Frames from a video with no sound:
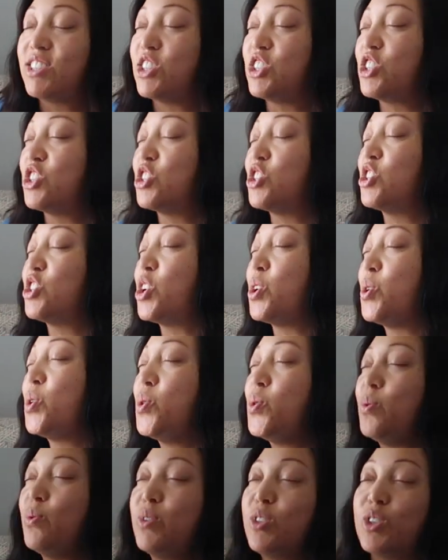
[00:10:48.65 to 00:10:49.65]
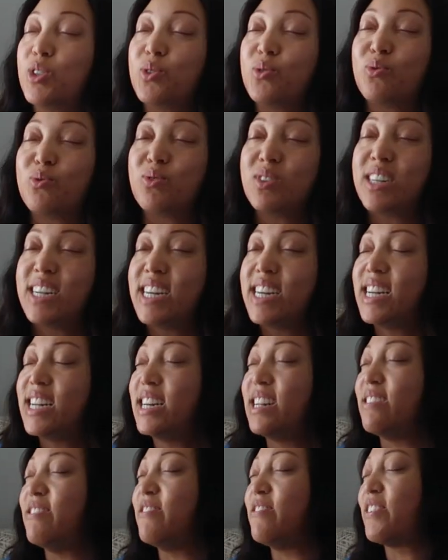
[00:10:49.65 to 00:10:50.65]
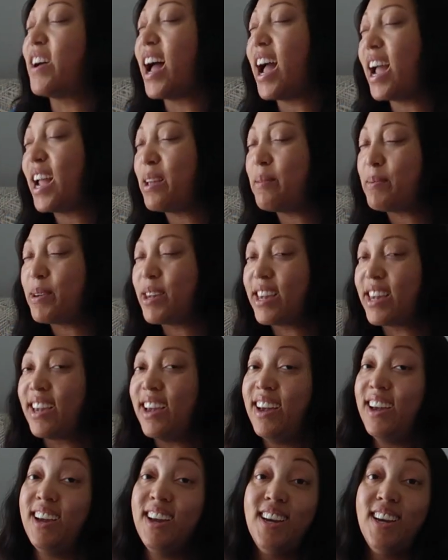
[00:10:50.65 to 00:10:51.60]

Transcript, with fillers: It's so serene and vibey.